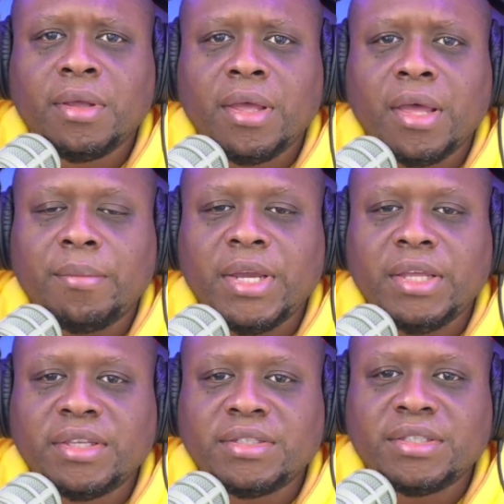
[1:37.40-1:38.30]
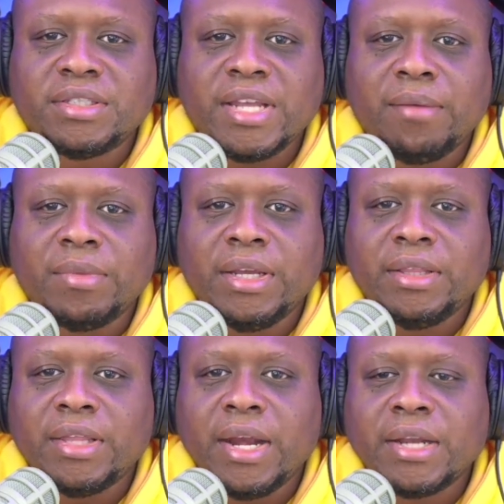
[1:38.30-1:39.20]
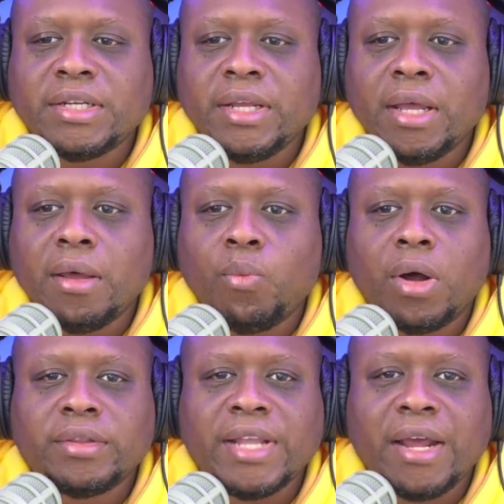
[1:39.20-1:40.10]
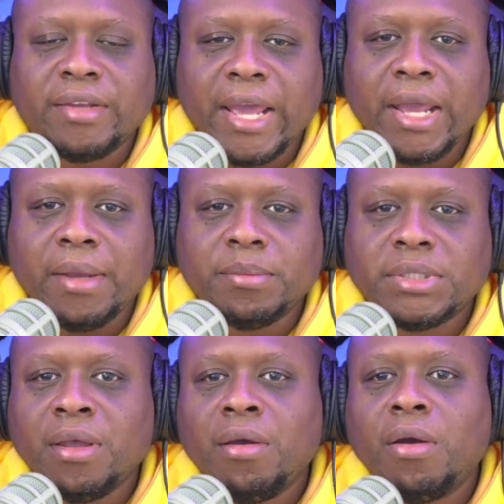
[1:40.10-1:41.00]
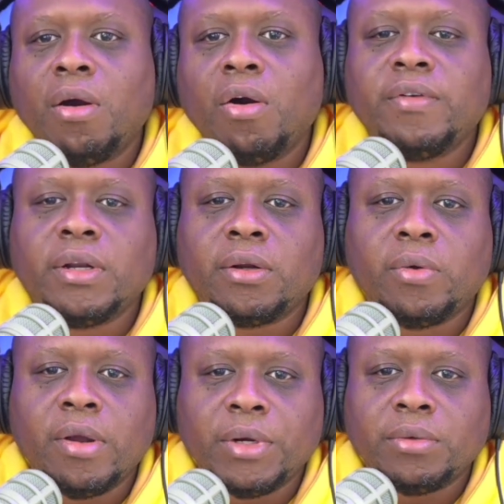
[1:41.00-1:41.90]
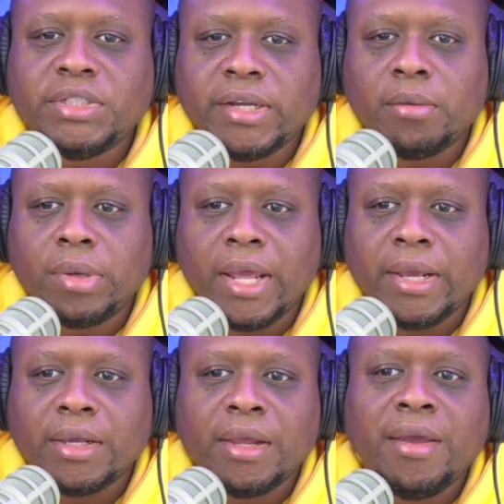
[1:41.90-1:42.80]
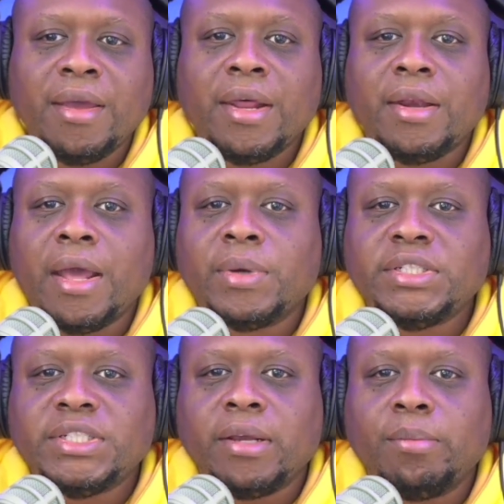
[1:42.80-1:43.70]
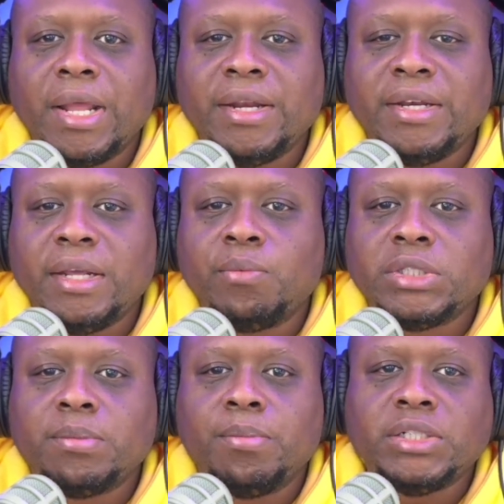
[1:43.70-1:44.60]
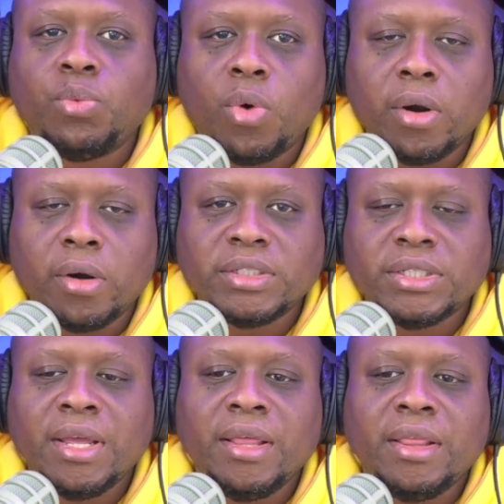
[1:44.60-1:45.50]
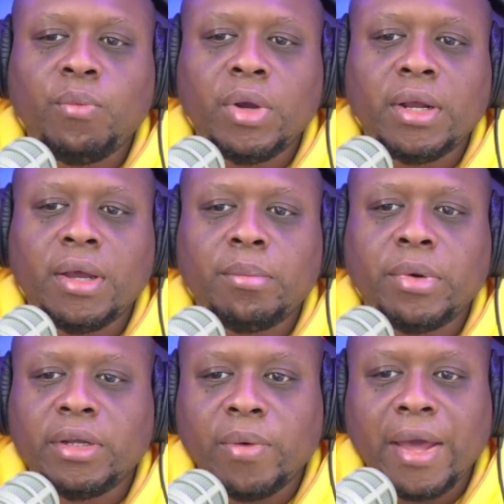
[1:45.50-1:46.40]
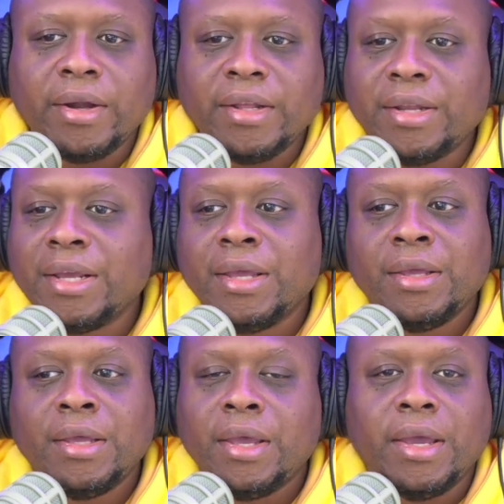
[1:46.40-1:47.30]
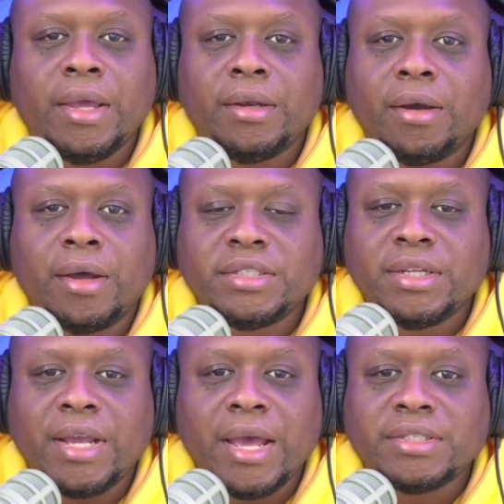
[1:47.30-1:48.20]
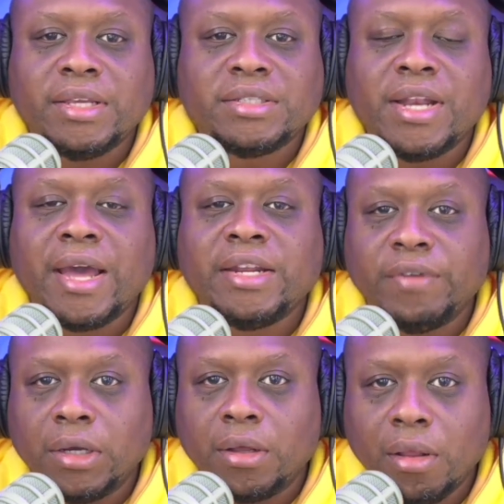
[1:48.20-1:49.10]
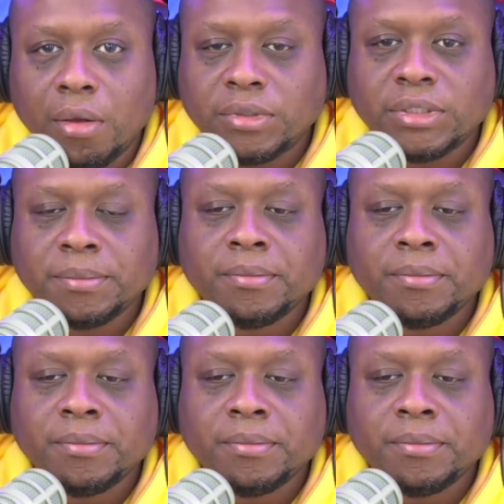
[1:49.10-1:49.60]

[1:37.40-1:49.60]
I mean, this is the same league that actually uh, walked out of games over the criminal Jacob Blake. Now, what Jacob Blake did was much worse than what uh, Brittney Griner did. And honestly, guys, it's not even close.